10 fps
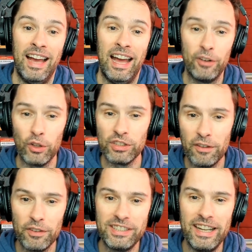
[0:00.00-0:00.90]
And of course,
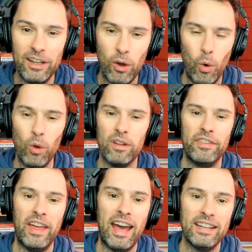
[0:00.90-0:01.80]
overseeing all
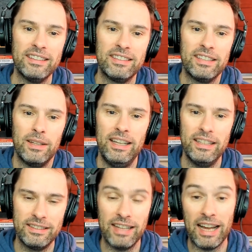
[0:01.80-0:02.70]
of that
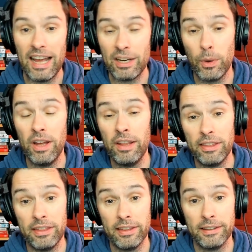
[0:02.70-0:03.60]
is Dan
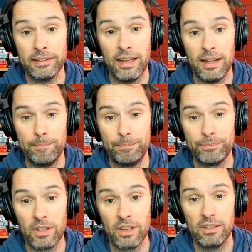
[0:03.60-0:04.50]
Ashworth,
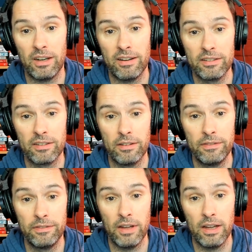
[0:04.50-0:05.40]
director of
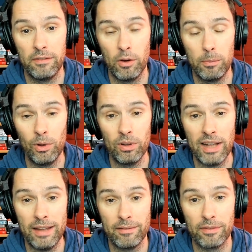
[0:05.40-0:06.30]
football,
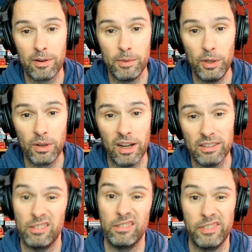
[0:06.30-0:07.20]
came from
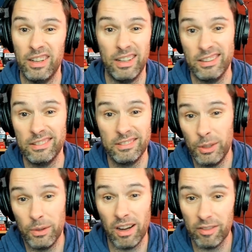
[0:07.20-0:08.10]
Newcastle for
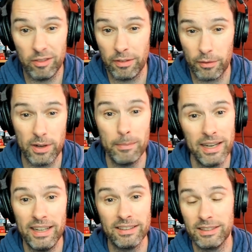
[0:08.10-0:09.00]
2.5-3
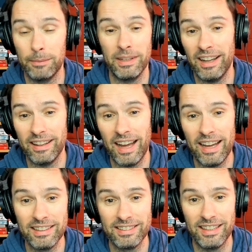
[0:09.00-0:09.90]
million, something like
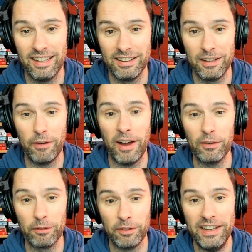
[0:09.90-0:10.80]
that, as the
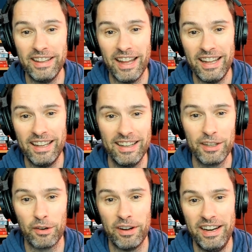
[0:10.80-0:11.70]
final fee they
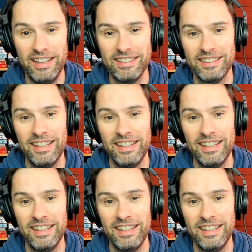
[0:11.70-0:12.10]
agreed.